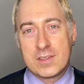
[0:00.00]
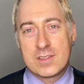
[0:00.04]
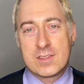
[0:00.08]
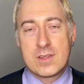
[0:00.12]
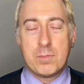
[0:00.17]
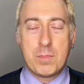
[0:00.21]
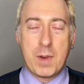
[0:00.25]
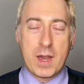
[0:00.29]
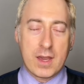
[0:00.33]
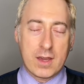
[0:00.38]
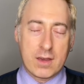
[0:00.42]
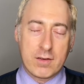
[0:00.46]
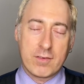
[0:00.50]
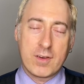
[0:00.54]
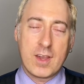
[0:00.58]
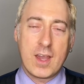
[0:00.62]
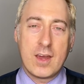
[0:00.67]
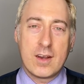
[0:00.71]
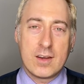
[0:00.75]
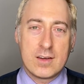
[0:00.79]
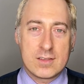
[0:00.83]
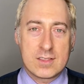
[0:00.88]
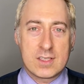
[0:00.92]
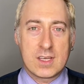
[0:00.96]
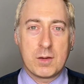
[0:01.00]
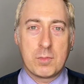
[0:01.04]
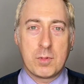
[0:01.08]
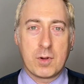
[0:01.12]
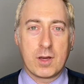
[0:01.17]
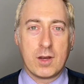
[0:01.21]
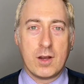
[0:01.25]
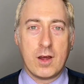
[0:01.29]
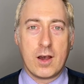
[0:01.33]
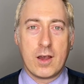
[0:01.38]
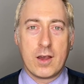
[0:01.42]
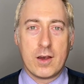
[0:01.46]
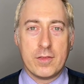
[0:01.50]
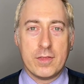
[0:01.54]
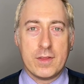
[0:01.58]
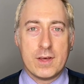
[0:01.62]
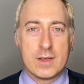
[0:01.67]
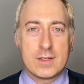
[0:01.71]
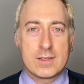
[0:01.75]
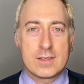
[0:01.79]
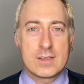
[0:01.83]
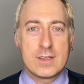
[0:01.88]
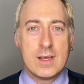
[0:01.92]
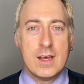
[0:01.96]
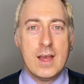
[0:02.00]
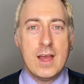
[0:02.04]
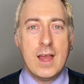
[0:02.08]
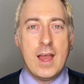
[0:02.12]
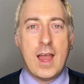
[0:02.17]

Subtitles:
The Bank of Canada is keeping an eye on this.